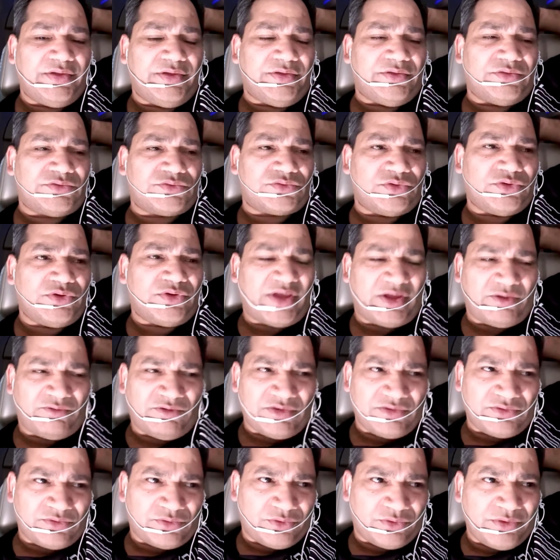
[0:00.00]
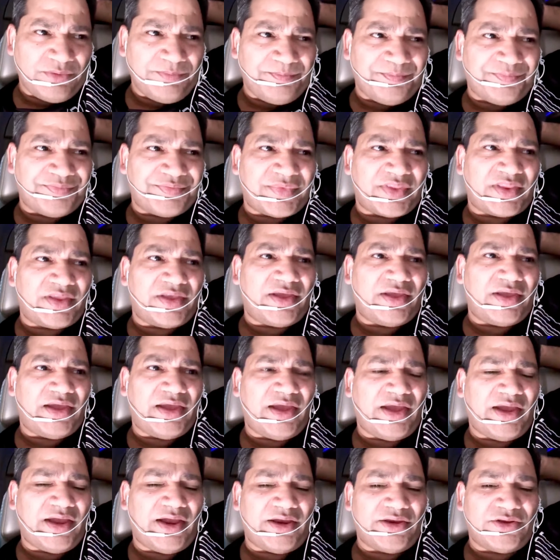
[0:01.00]
So you take 1 crore
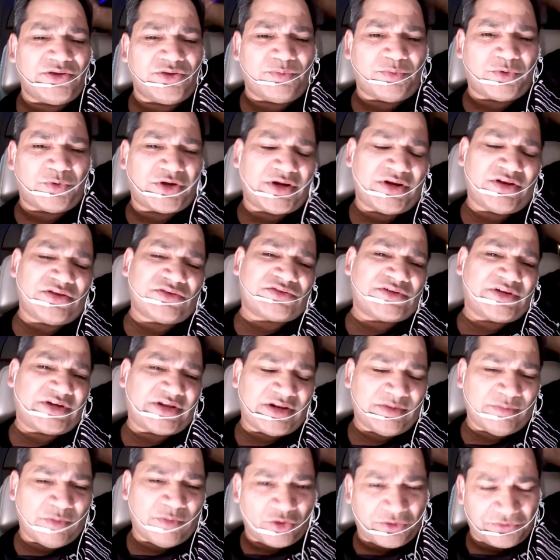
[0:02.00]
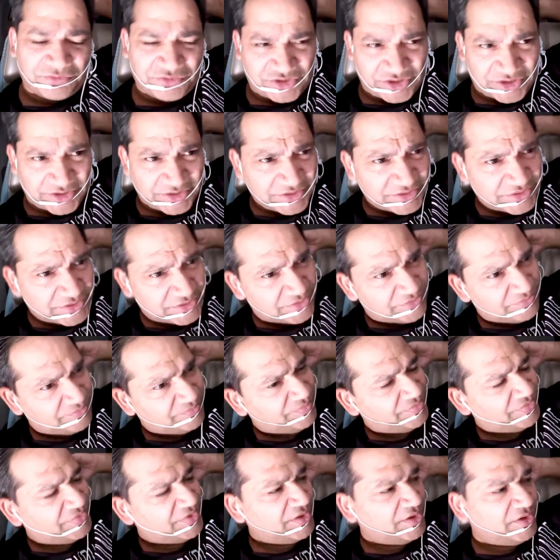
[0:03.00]
and you put it in certain amount of shares.
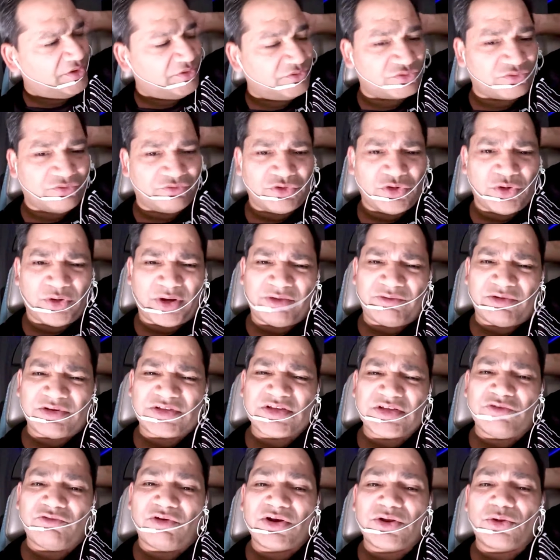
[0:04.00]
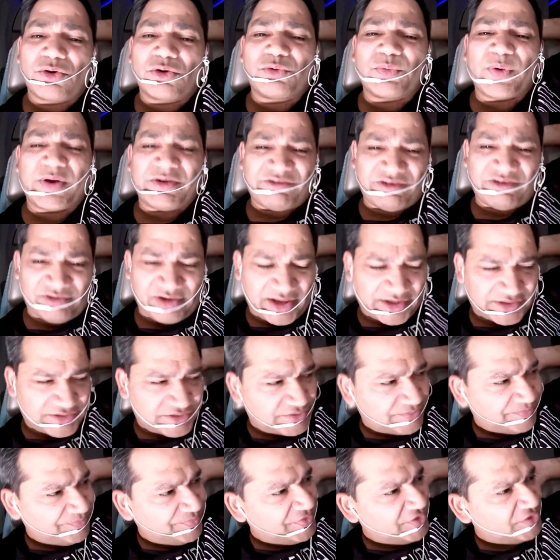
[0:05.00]
So you take basically 1 crore, 25
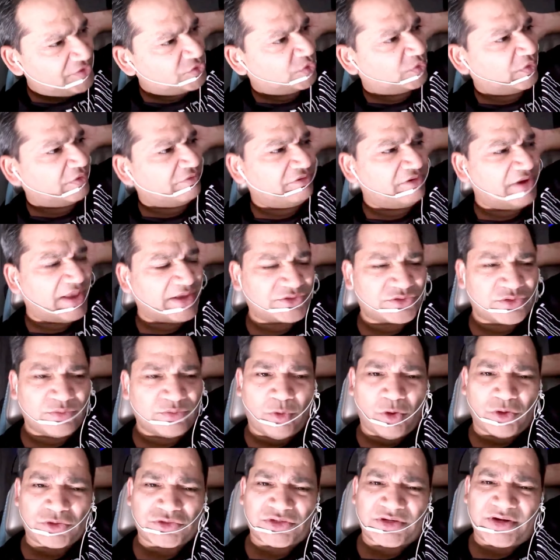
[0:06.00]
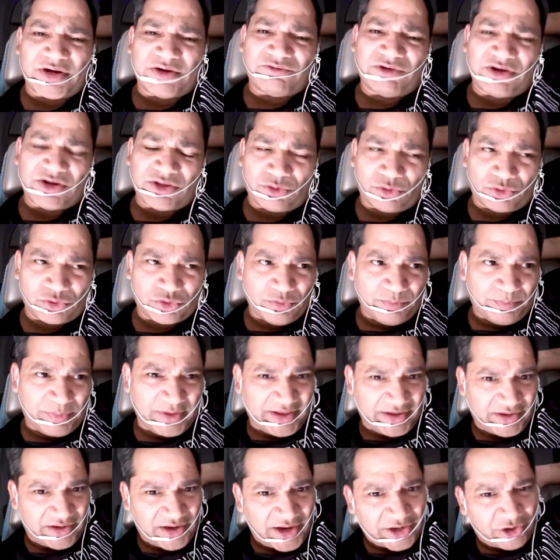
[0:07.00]
lakhs. So 25 lakhs to bolster and 1 crore to
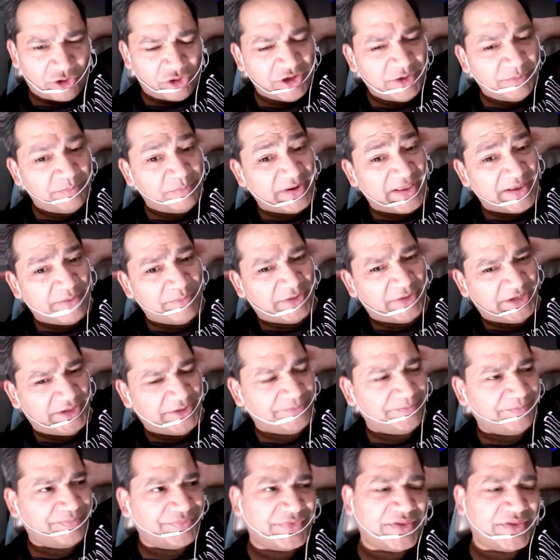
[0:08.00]
play. I call it play money.